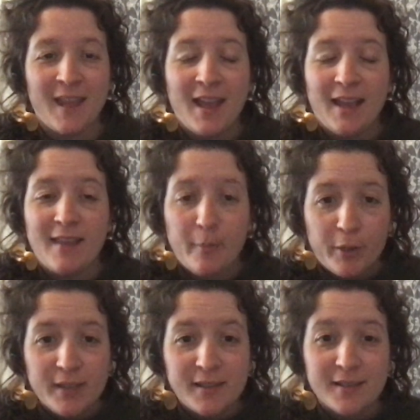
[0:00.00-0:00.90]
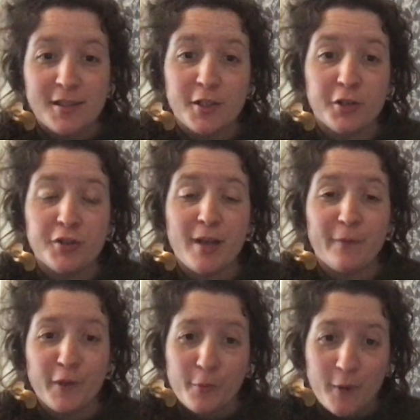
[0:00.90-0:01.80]
And that brings us to your job for
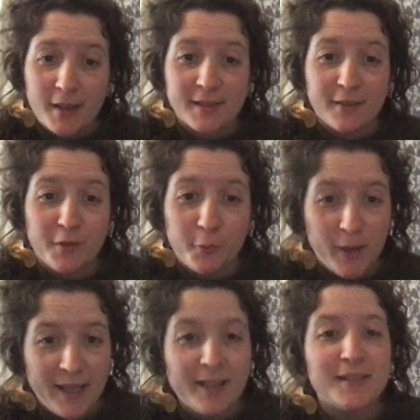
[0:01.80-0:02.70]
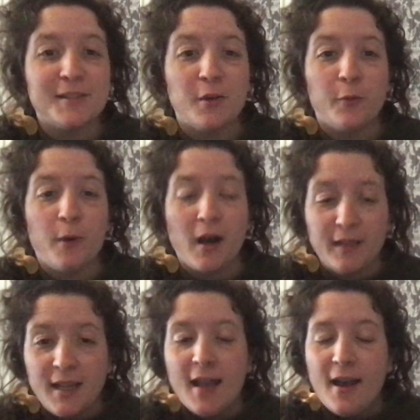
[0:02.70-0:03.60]
the rest of the week. So what
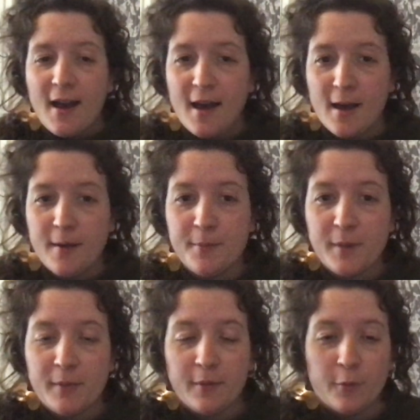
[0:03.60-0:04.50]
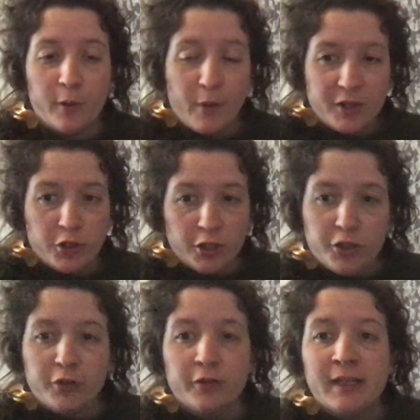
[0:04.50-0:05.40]
we want you to
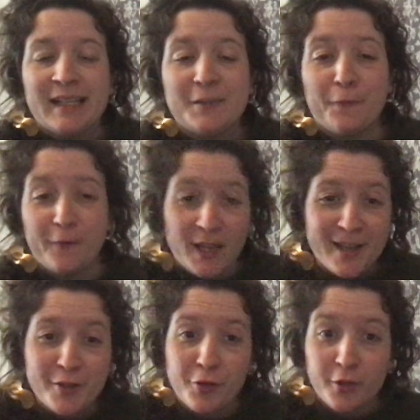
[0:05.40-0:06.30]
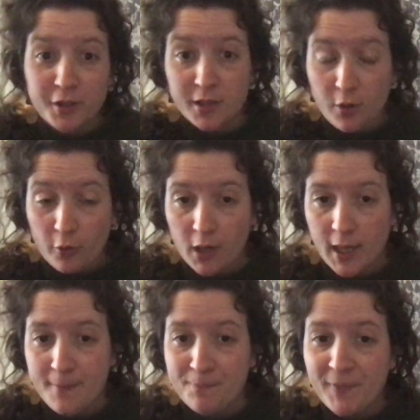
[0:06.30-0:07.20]
do is finish the
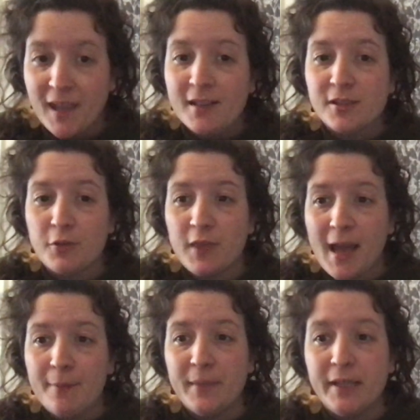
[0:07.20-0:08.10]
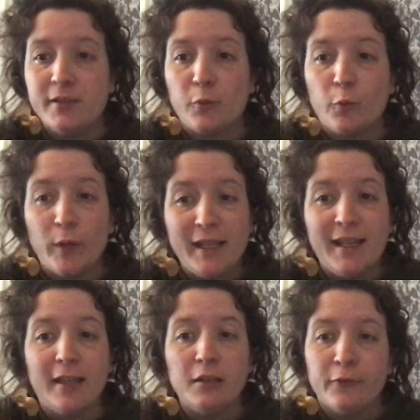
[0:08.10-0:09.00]
story. So that means
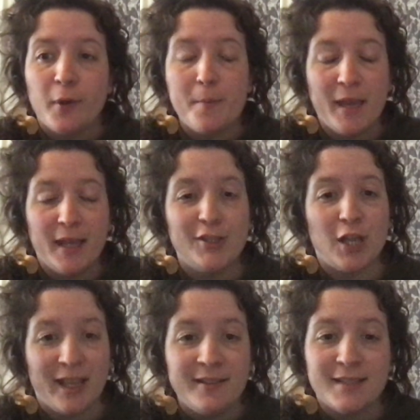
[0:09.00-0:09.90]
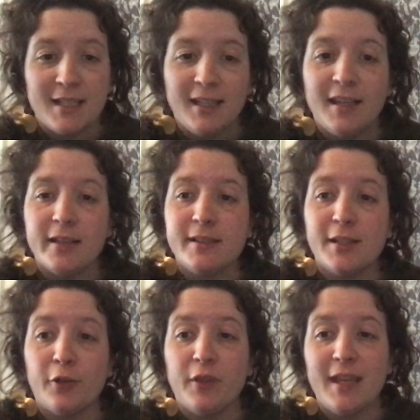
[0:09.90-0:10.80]
reading from page 18
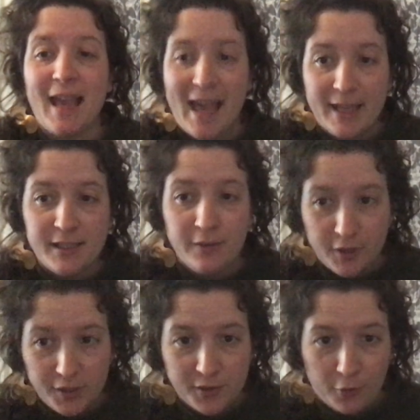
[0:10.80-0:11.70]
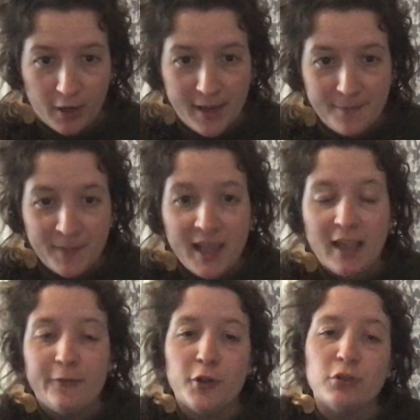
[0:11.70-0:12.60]
until the end of the story.
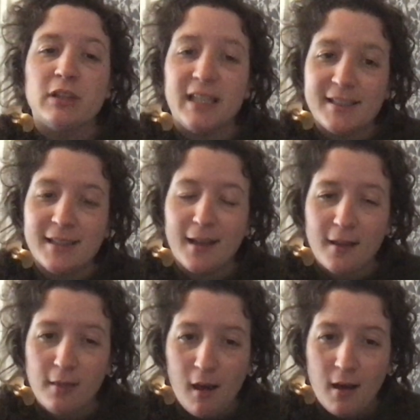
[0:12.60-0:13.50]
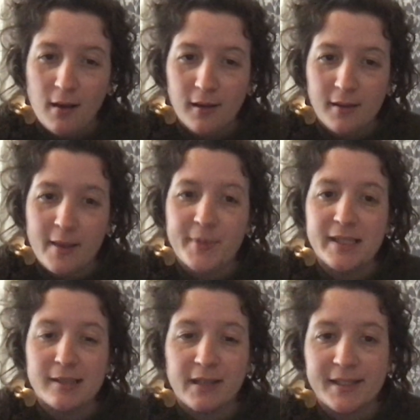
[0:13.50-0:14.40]
If you're listening along, that
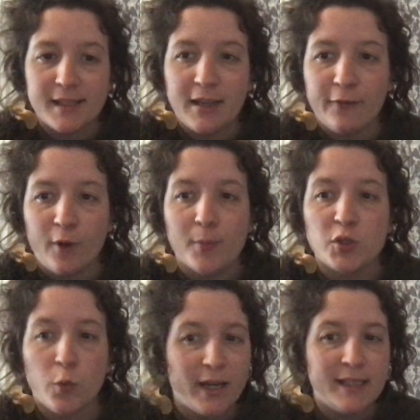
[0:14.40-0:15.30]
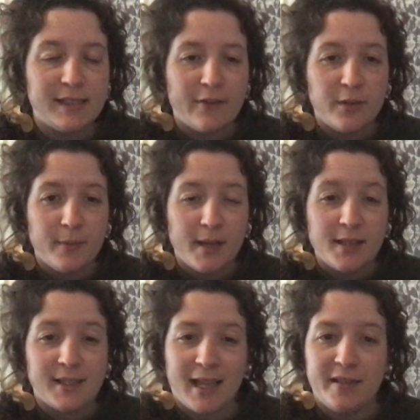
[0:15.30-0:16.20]
means listening from 27
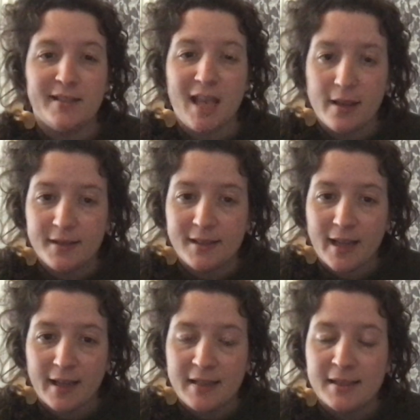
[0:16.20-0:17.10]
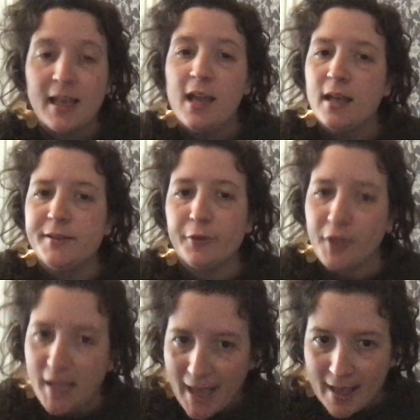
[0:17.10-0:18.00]
minutes and 10 seconds until
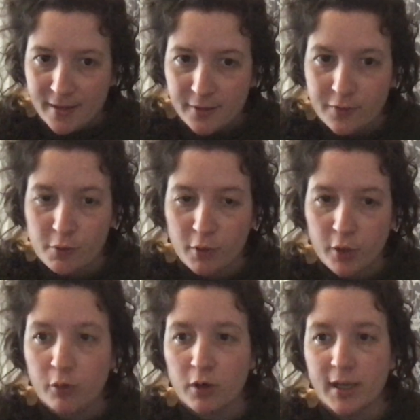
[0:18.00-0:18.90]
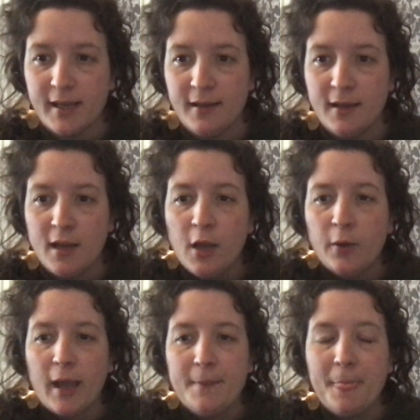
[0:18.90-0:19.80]
the end of the recording.
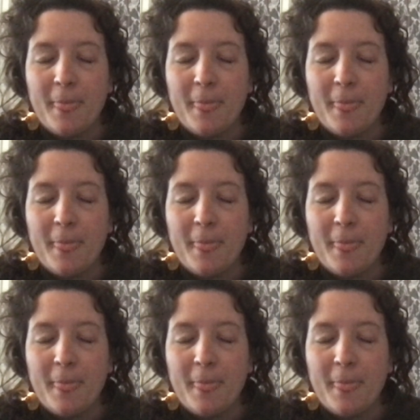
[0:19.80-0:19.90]
Okay,